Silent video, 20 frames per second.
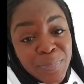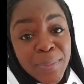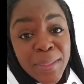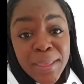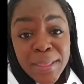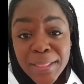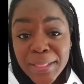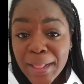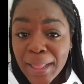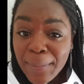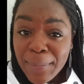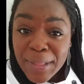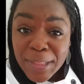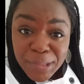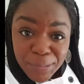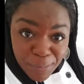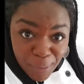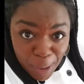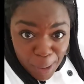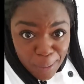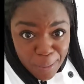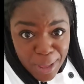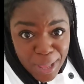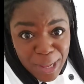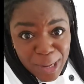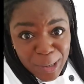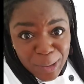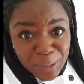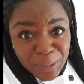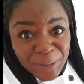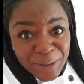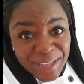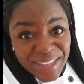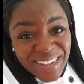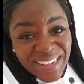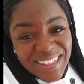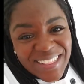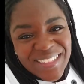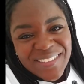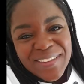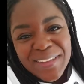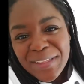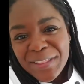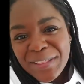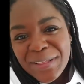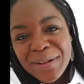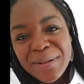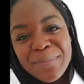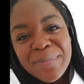His name is Mario. So he's going to